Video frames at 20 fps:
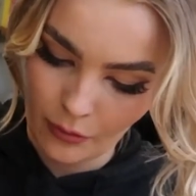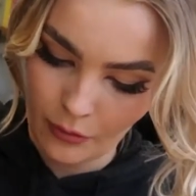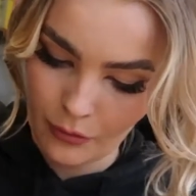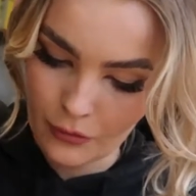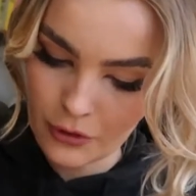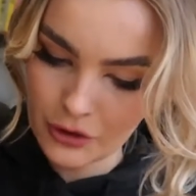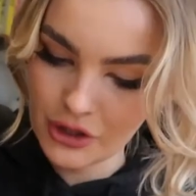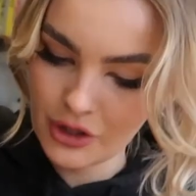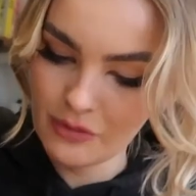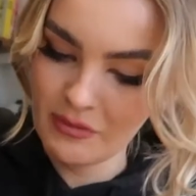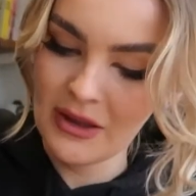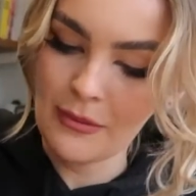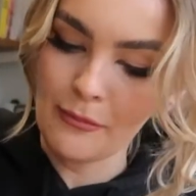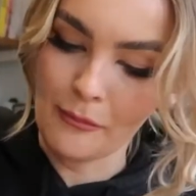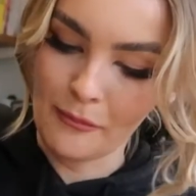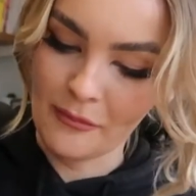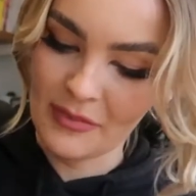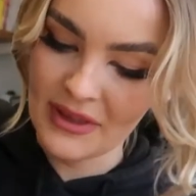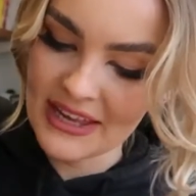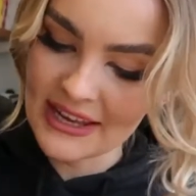What do you
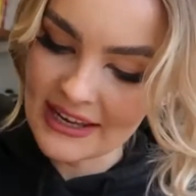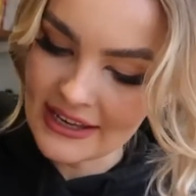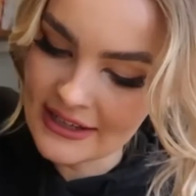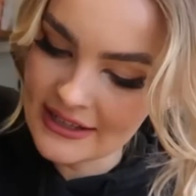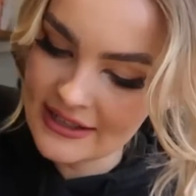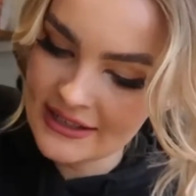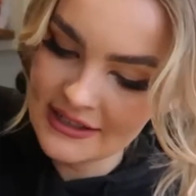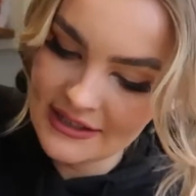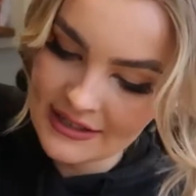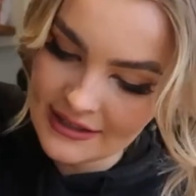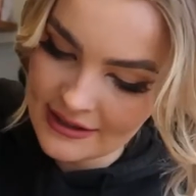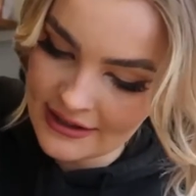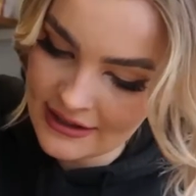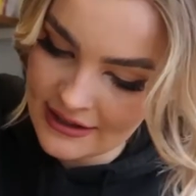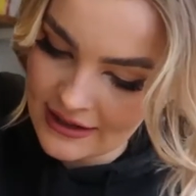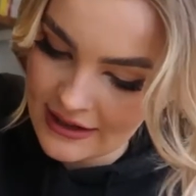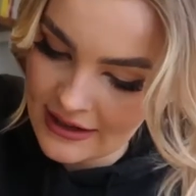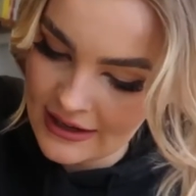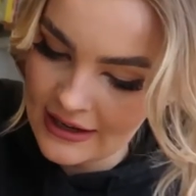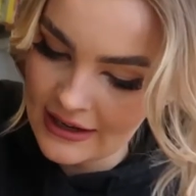mean beat?
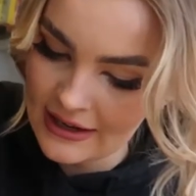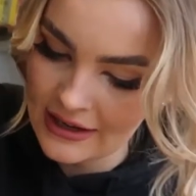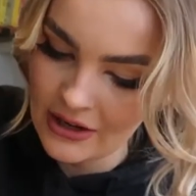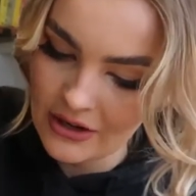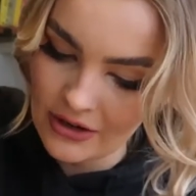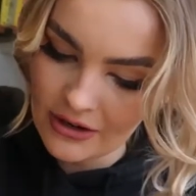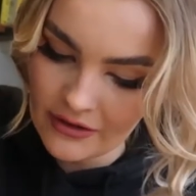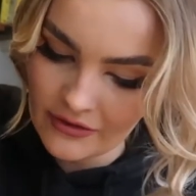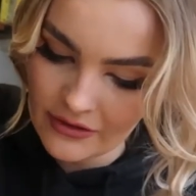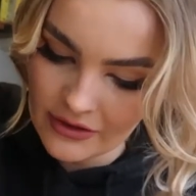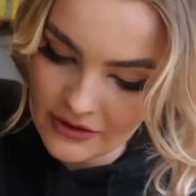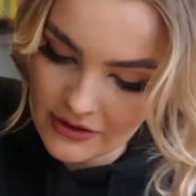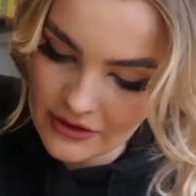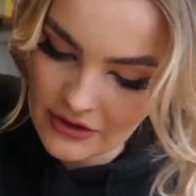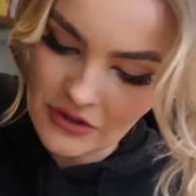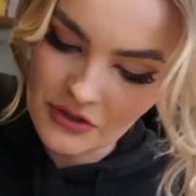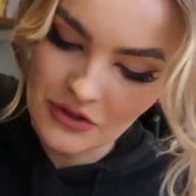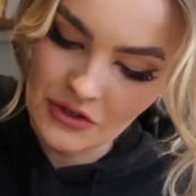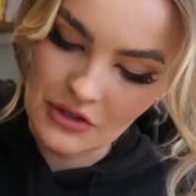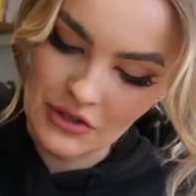You can't even
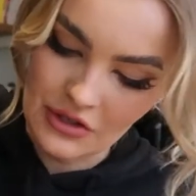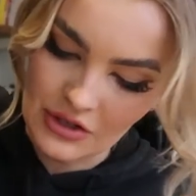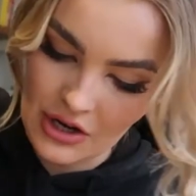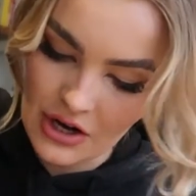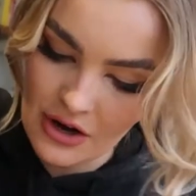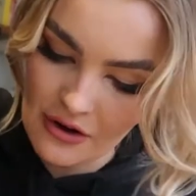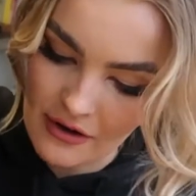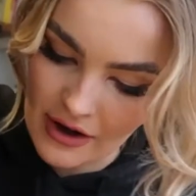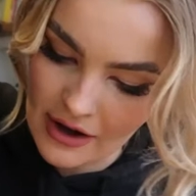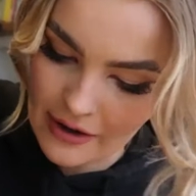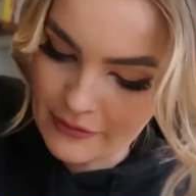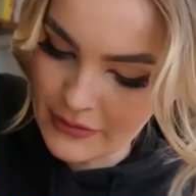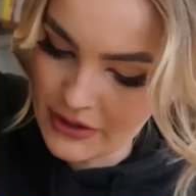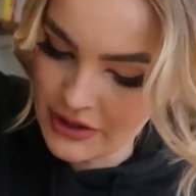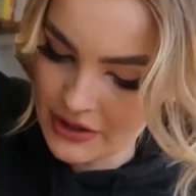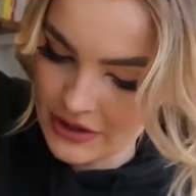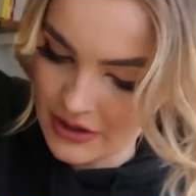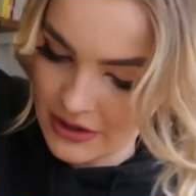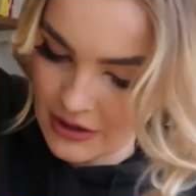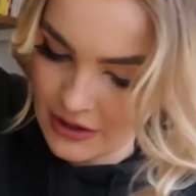stir it. I'm
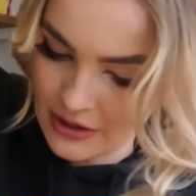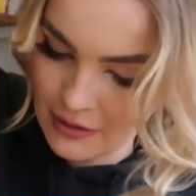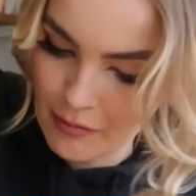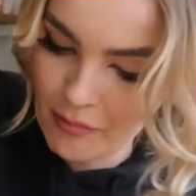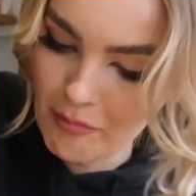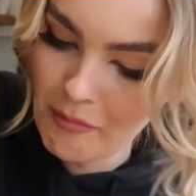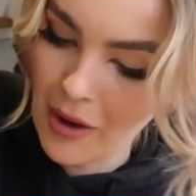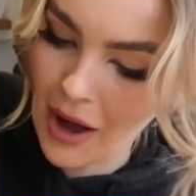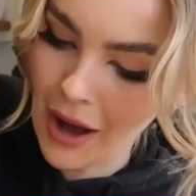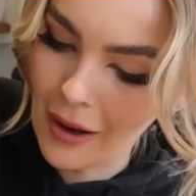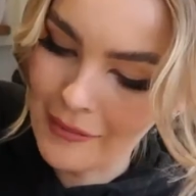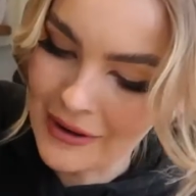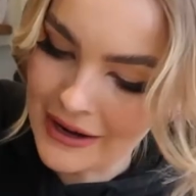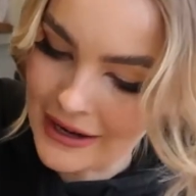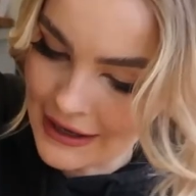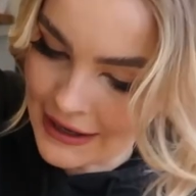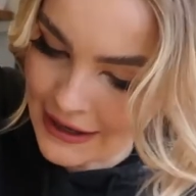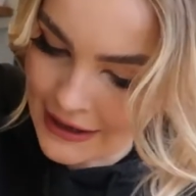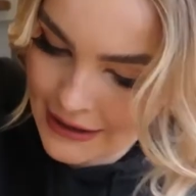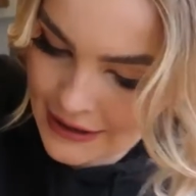just gonna pummel
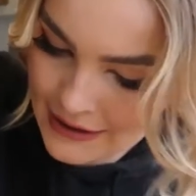it.